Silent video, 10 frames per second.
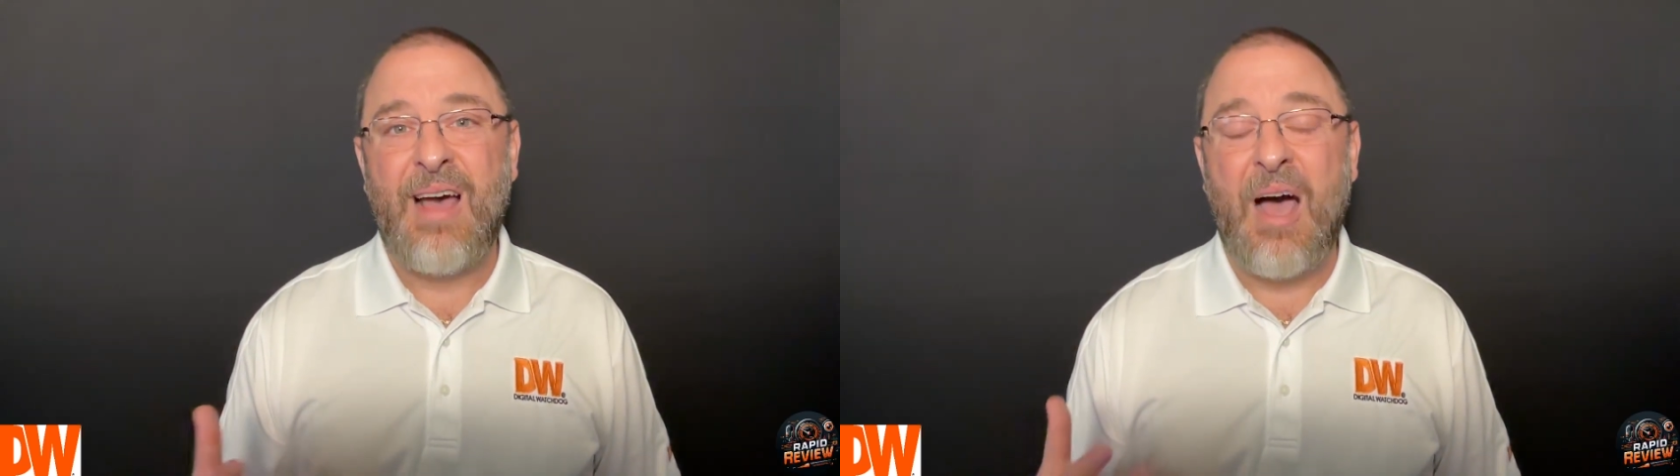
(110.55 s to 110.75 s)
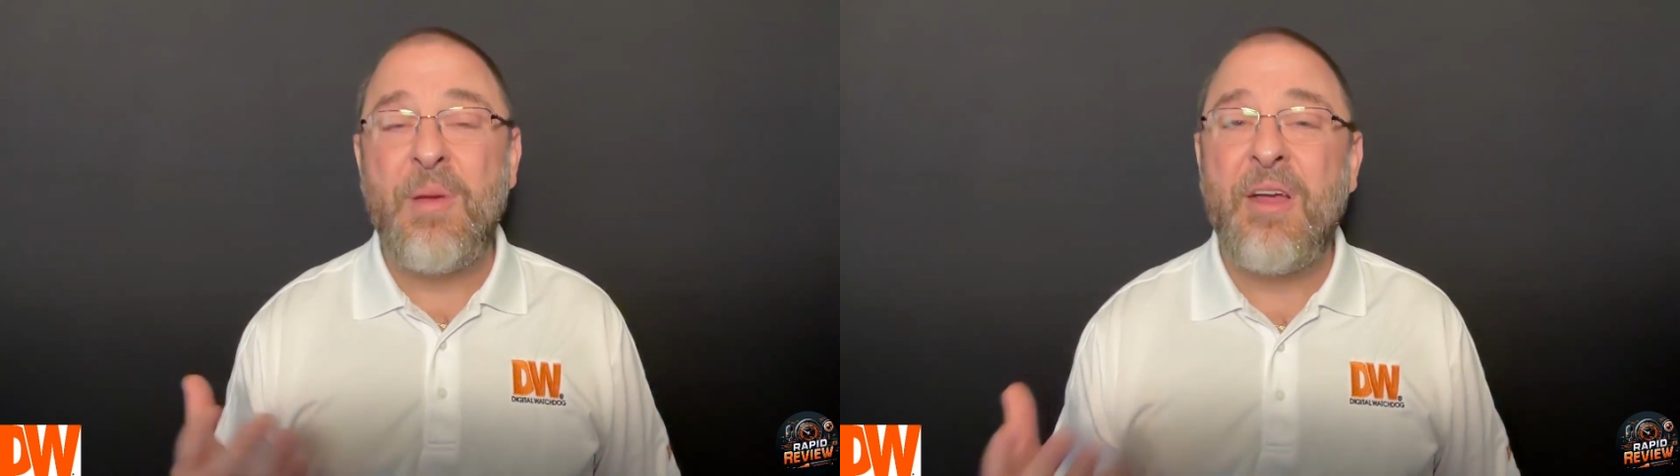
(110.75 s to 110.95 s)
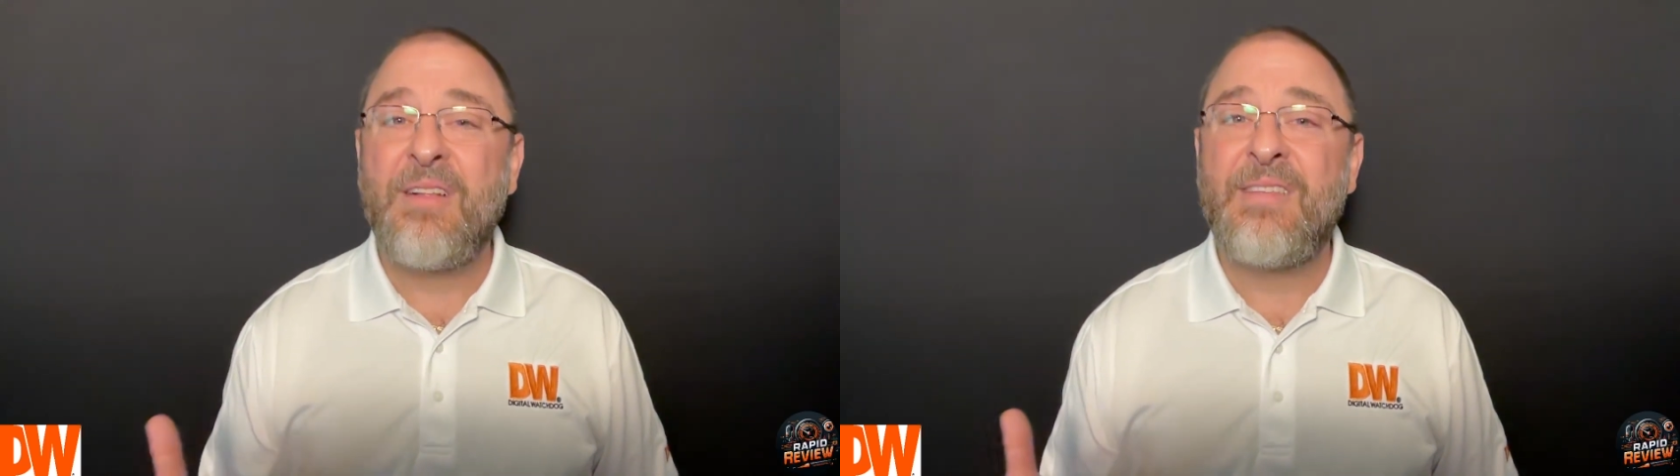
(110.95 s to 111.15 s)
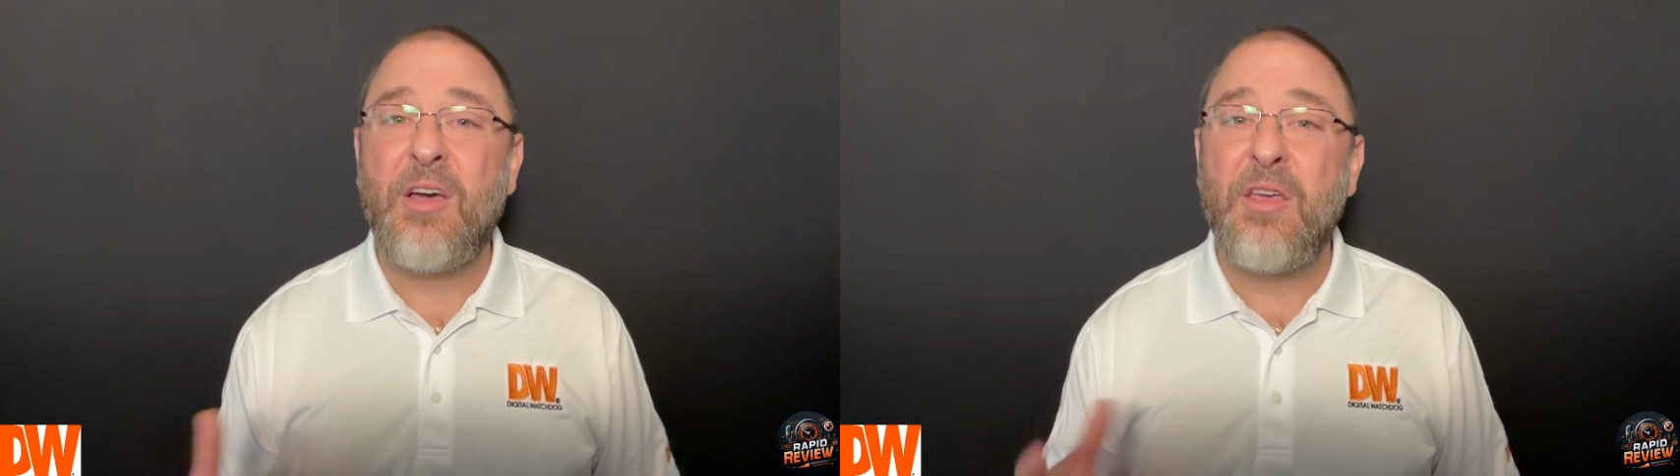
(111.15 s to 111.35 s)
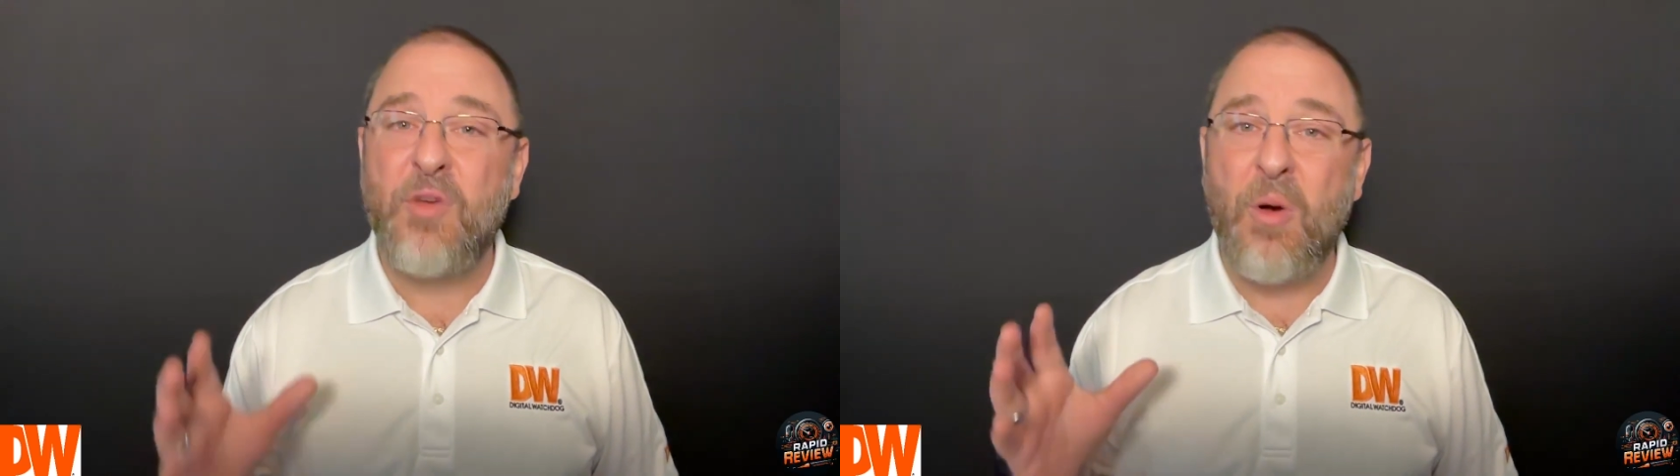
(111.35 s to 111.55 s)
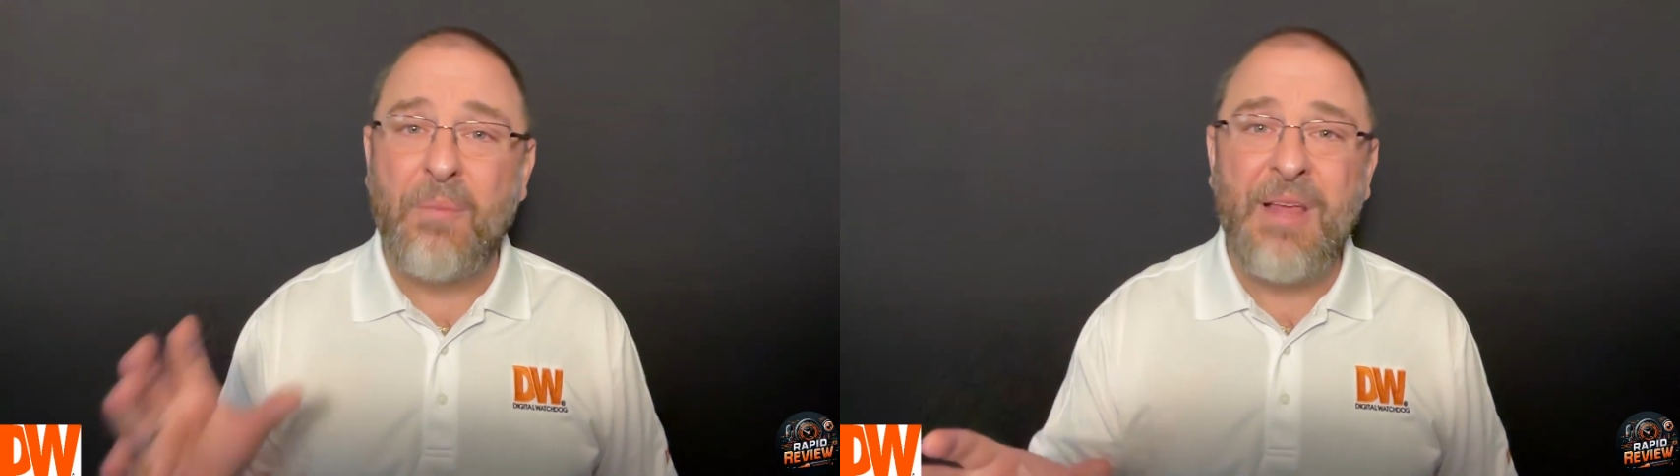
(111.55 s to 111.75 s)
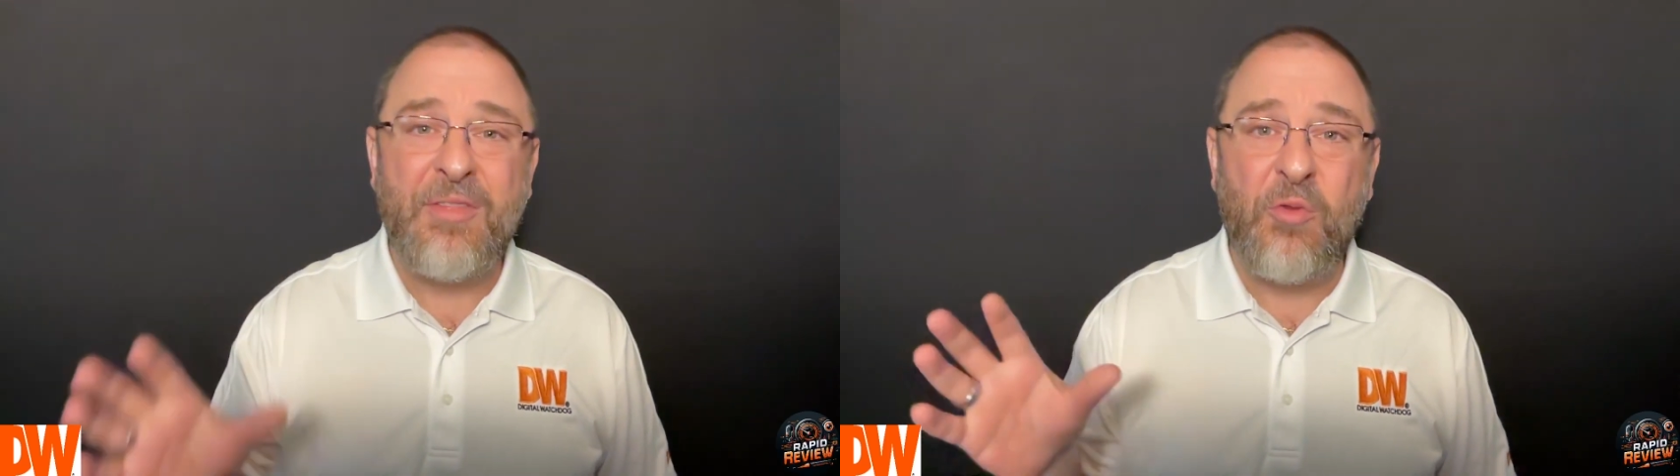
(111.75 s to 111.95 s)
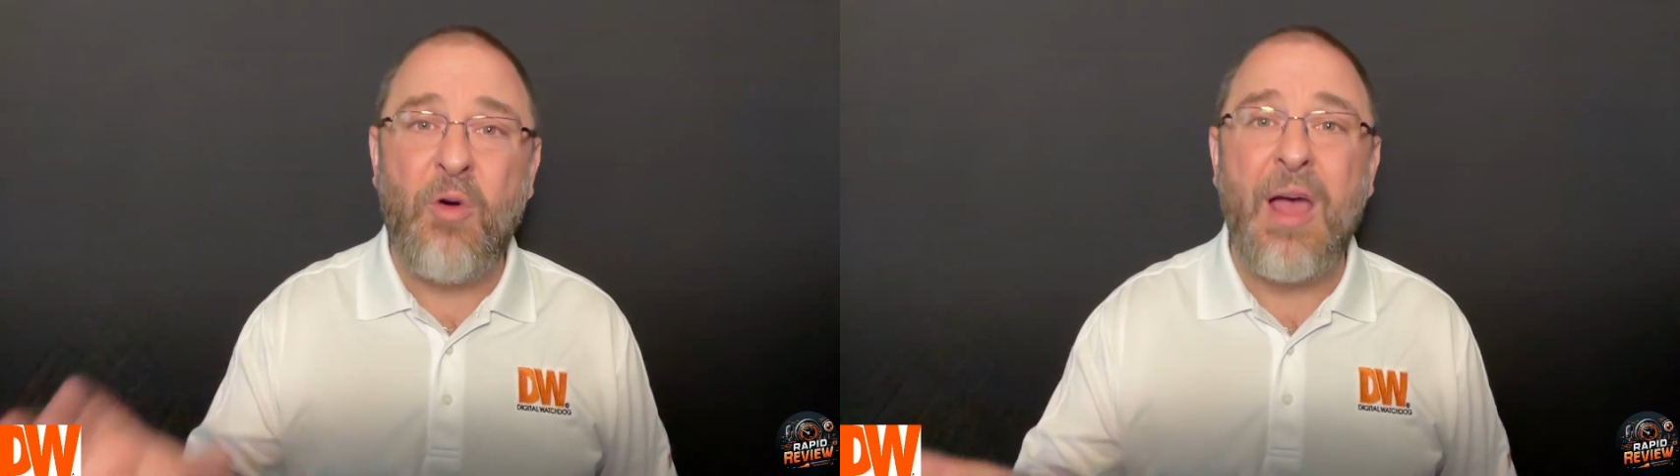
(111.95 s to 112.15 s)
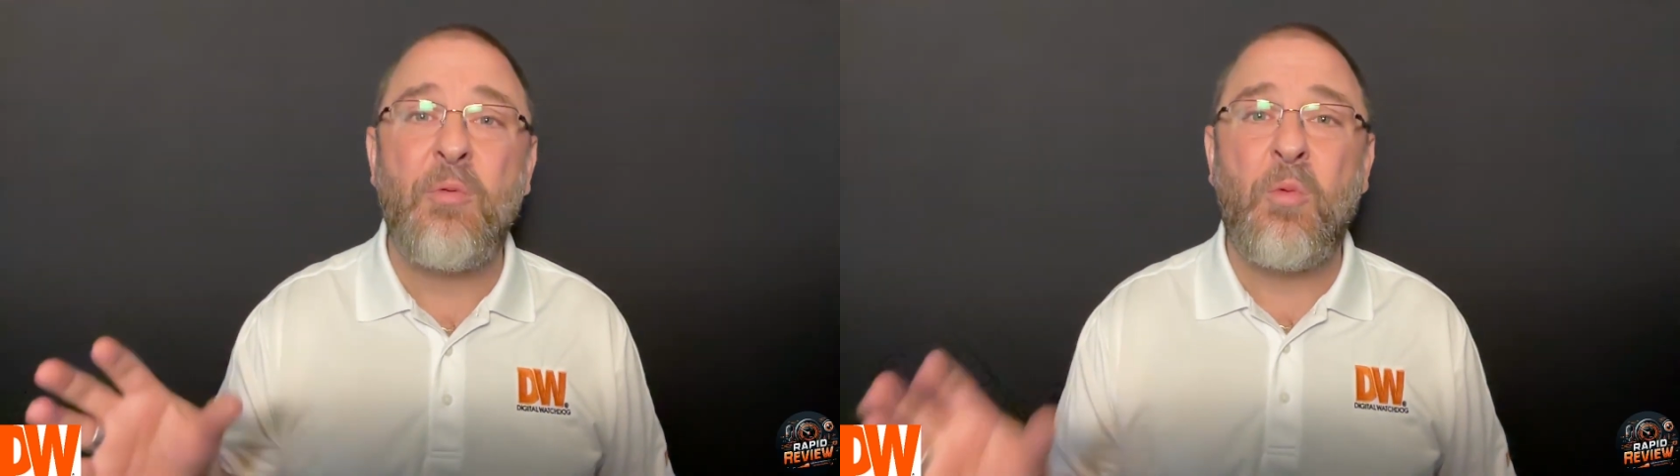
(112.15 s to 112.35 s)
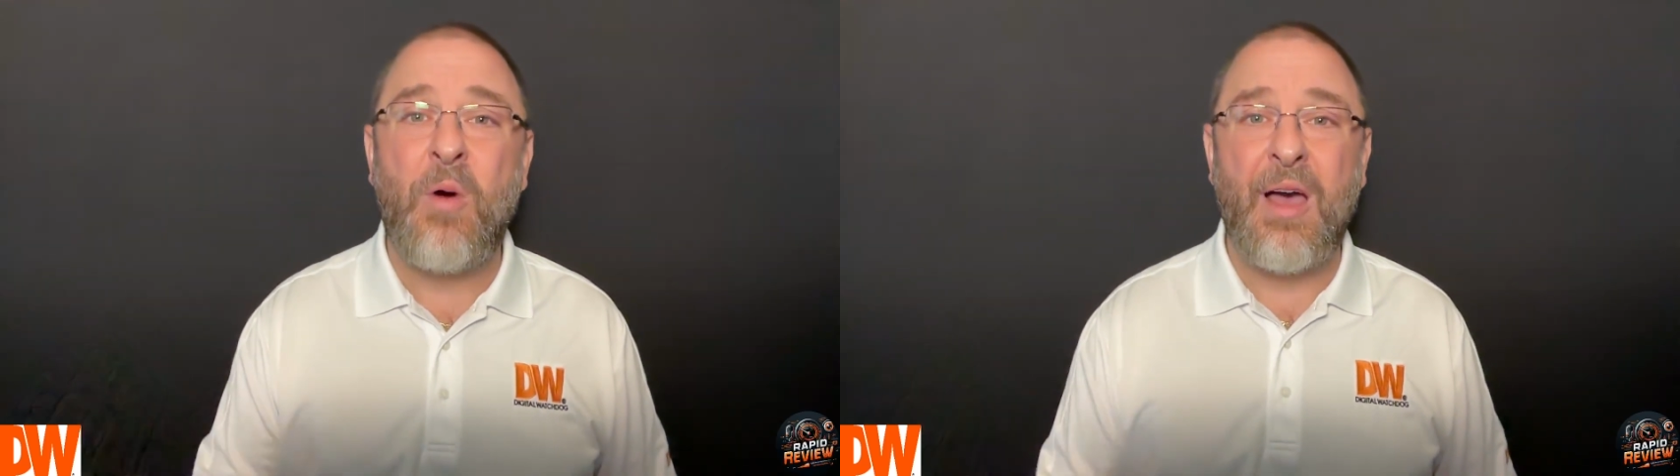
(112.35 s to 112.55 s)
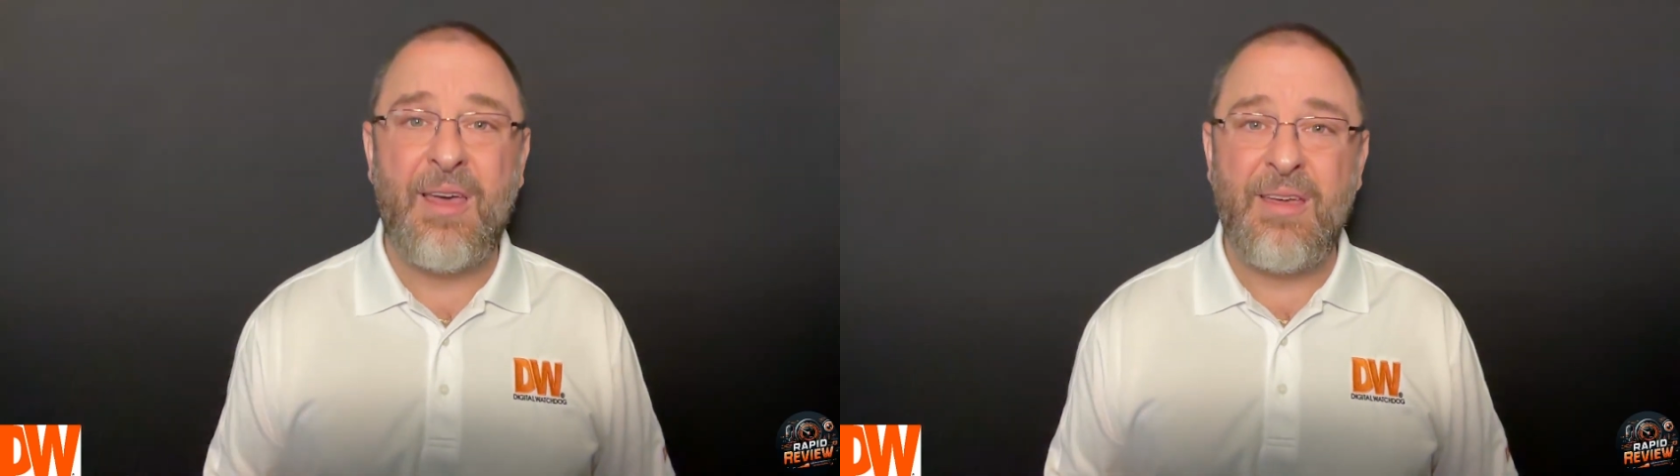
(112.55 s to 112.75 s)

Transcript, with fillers: I'm here to tell you, if you update the right way,